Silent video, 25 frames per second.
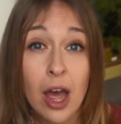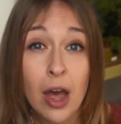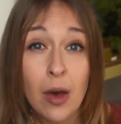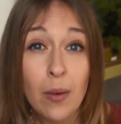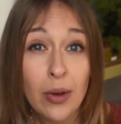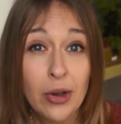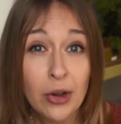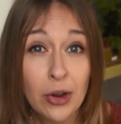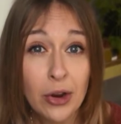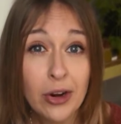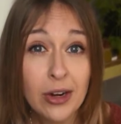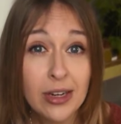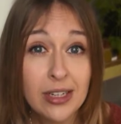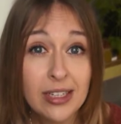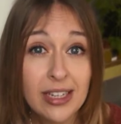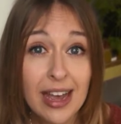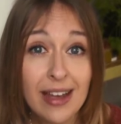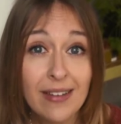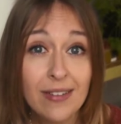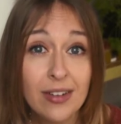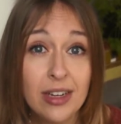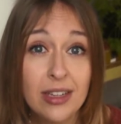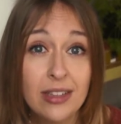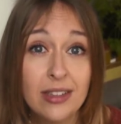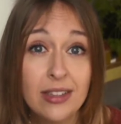While current
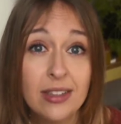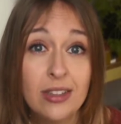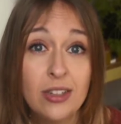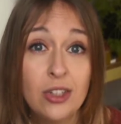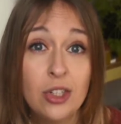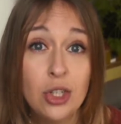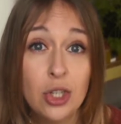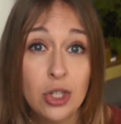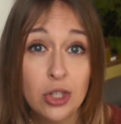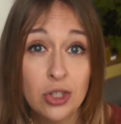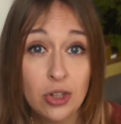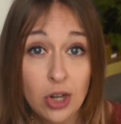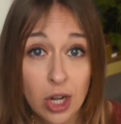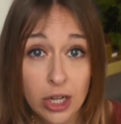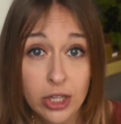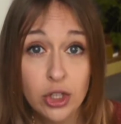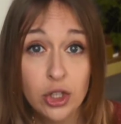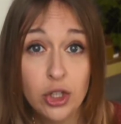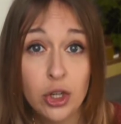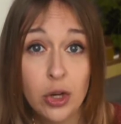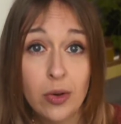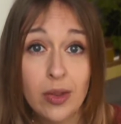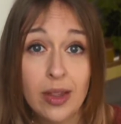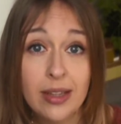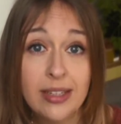evidence does not
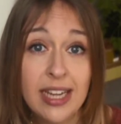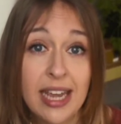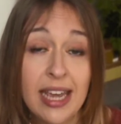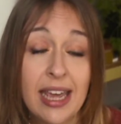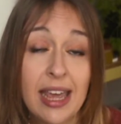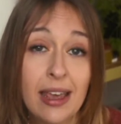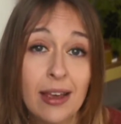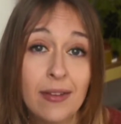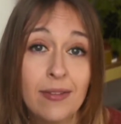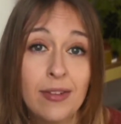show that taking